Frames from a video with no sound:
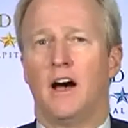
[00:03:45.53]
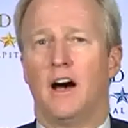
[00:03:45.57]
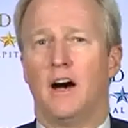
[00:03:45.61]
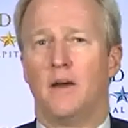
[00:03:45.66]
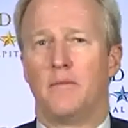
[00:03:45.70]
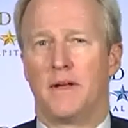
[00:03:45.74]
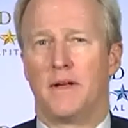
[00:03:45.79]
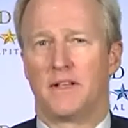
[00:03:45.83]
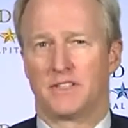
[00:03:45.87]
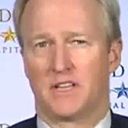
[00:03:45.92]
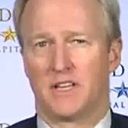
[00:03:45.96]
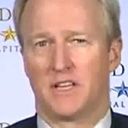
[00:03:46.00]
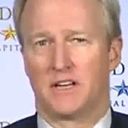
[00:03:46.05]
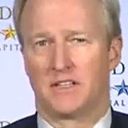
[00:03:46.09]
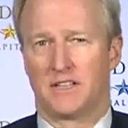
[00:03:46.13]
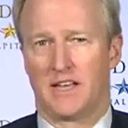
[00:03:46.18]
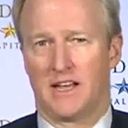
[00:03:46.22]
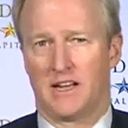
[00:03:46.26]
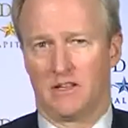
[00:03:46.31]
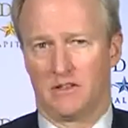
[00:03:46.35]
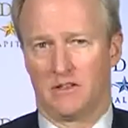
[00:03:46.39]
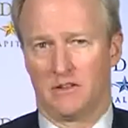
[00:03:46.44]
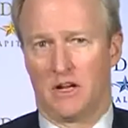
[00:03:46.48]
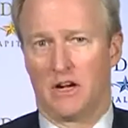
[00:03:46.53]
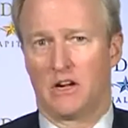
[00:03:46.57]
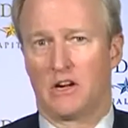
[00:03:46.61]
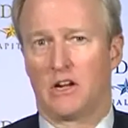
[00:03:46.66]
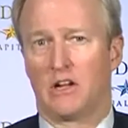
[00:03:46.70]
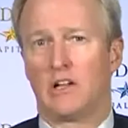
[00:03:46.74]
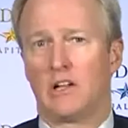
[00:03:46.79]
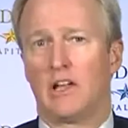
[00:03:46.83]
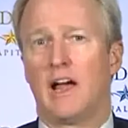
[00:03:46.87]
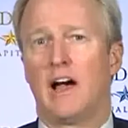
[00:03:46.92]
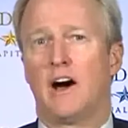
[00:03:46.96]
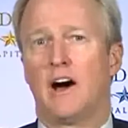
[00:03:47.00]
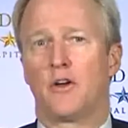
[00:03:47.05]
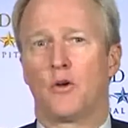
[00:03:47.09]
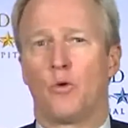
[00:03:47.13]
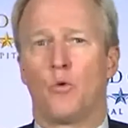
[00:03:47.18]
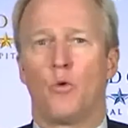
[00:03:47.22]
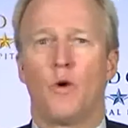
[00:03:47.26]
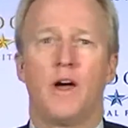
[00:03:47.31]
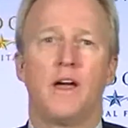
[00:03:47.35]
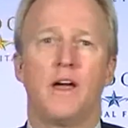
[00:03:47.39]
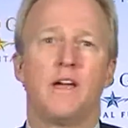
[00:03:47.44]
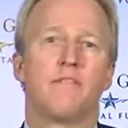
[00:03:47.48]
That's going to take a cloud
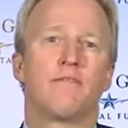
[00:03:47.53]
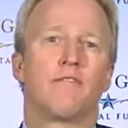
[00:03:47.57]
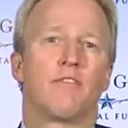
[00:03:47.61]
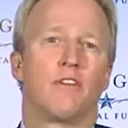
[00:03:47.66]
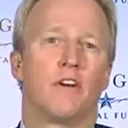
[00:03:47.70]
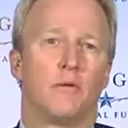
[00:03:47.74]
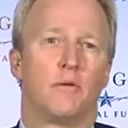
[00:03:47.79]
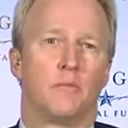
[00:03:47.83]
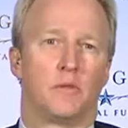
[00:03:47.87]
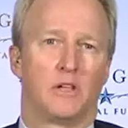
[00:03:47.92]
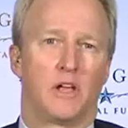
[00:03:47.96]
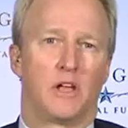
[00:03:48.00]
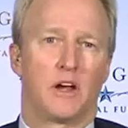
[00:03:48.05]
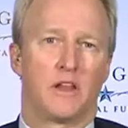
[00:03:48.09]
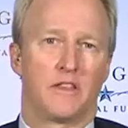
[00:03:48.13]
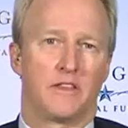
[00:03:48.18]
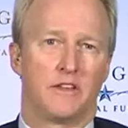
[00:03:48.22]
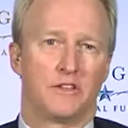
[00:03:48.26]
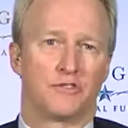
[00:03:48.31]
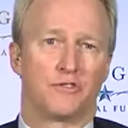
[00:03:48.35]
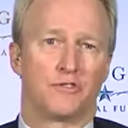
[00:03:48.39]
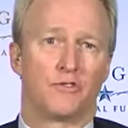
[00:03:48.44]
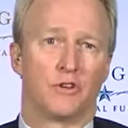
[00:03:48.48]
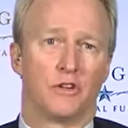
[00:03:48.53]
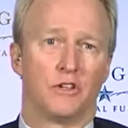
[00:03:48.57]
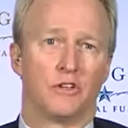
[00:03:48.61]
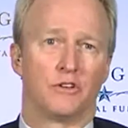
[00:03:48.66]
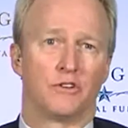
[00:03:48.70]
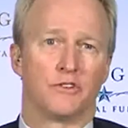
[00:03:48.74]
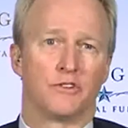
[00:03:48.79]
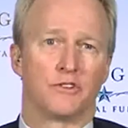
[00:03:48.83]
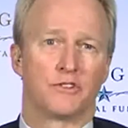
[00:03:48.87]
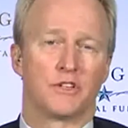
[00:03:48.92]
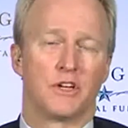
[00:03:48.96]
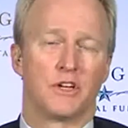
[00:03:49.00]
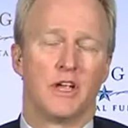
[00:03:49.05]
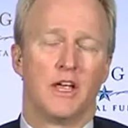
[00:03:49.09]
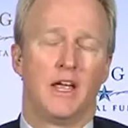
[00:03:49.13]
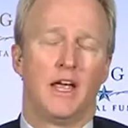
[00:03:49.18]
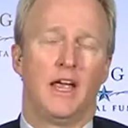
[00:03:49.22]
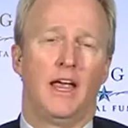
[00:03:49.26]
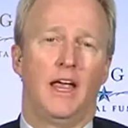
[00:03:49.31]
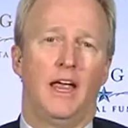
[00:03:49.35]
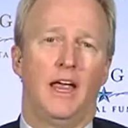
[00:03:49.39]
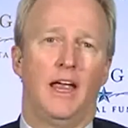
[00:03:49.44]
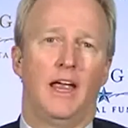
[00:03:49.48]
away from a lot of these drillers,
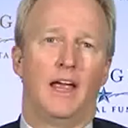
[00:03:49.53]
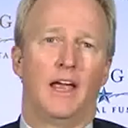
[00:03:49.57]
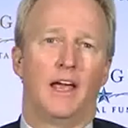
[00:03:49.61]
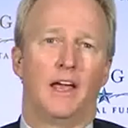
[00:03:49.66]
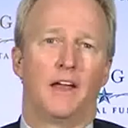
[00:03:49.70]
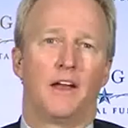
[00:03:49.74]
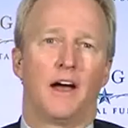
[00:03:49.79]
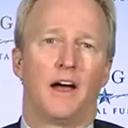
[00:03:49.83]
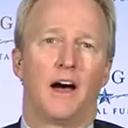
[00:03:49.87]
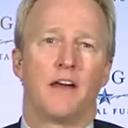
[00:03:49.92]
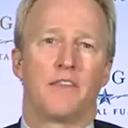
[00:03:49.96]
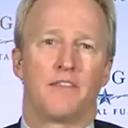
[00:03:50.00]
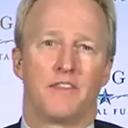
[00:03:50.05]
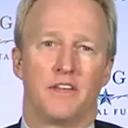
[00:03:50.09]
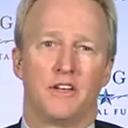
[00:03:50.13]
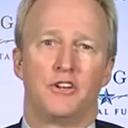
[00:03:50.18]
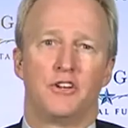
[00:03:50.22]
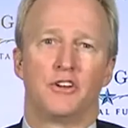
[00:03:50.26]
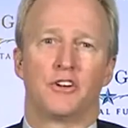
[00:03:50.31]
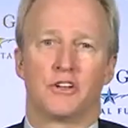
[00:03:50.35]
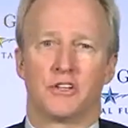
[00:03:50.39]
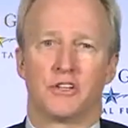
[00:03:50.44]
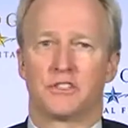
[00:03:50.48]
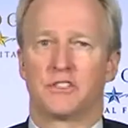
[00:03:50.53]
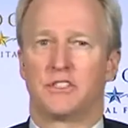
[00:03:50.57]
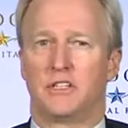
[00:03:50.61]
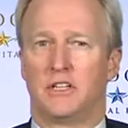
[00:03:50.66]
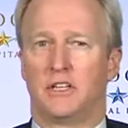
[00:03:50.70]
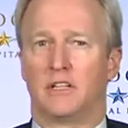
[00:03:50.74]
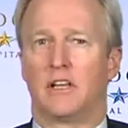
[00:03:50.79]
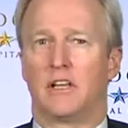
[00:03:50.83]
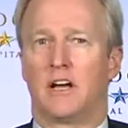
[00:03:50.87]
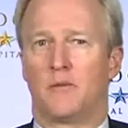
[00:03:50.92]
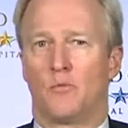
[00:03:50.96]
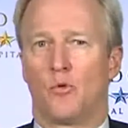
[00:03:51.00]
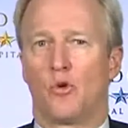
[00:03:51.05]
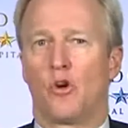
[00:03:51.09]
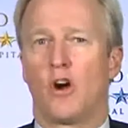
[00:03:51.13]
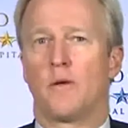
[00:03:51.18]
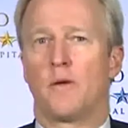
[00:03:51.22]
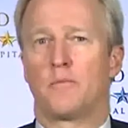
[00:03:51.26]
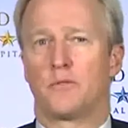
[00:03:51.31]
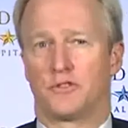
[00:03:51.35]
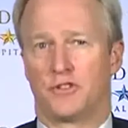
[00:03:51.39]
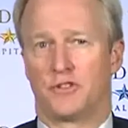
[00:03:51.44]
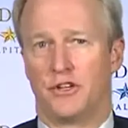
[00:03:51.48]
and I think you're going to see a lot more
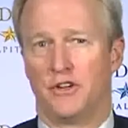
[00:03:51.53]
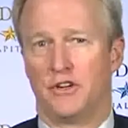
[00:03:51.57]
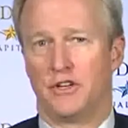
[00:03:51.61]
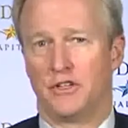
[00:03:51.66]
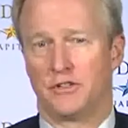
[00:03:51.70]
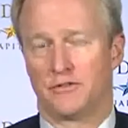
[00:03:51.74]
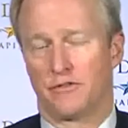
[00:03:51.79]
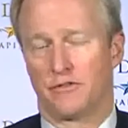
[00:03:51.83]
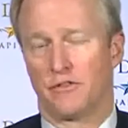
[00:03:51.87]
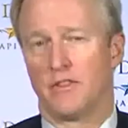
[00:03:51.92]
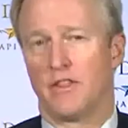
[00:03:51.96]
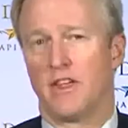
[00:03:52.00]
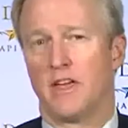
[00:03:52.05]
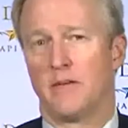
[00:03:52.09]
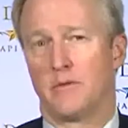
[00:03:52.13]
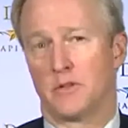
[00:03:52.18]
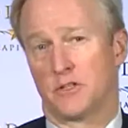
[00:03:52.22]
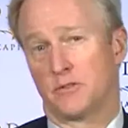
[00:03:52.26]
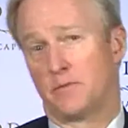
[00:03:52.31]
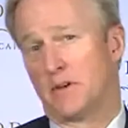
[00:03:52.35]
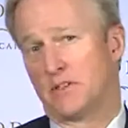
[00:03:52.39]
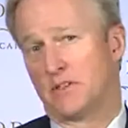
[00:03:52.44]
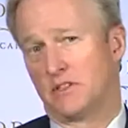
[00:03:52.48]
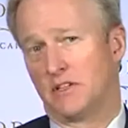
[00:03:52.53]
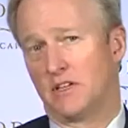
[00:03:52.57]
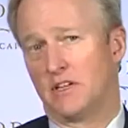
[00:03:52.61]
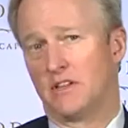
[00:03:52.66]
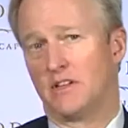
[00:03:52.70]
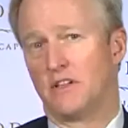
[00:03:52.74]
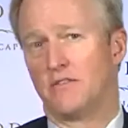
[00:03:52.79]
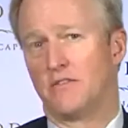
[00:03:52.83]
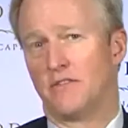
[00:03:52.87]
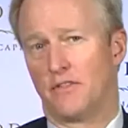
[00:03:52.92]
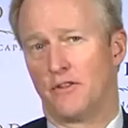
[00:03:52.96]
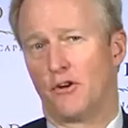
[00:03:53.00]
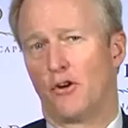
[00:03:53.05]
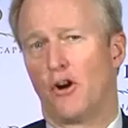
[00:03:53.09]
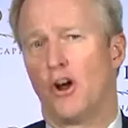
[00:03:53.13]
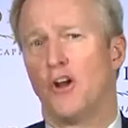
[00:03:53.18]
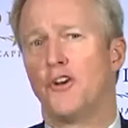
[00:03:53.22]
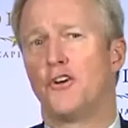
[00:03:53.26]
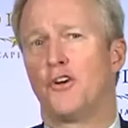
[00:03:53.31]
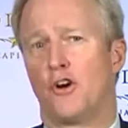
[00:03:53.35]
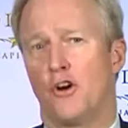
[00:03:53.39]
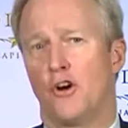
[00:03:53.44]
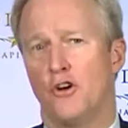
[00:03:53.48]
opportunities for them, especially they're
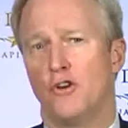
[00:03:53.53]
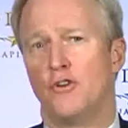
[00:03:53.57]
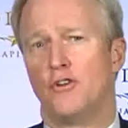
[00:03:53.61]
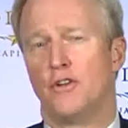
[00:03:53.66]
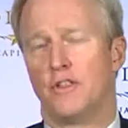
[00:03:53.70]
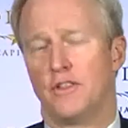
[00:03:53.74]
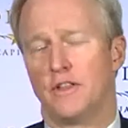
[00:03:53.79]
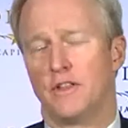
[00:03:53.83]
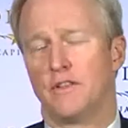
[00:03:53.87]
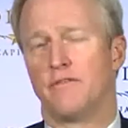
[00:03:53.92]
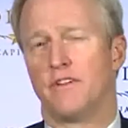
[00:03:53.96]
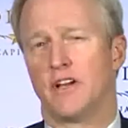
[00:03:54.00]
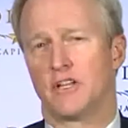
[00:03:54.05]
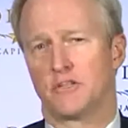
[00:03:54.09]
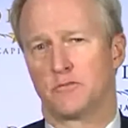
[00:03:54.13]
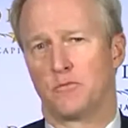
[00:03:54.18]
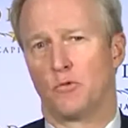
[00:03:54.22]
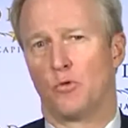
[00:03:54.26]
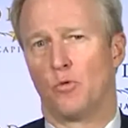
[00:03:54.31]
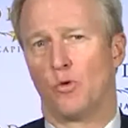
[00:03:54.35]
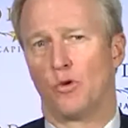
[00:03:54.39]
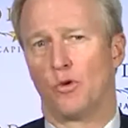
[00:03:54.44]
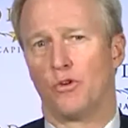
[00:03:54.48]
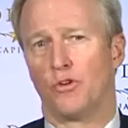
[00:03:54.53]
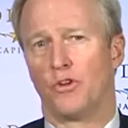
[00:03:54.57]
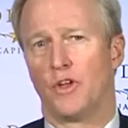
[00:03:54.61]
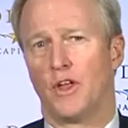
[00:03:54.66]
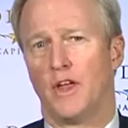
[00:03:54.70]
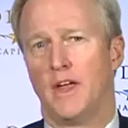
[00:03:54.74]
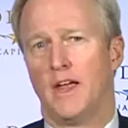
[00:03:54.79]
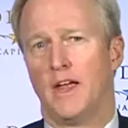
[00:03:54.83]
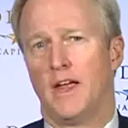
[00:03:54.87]
under-owned in the investment world,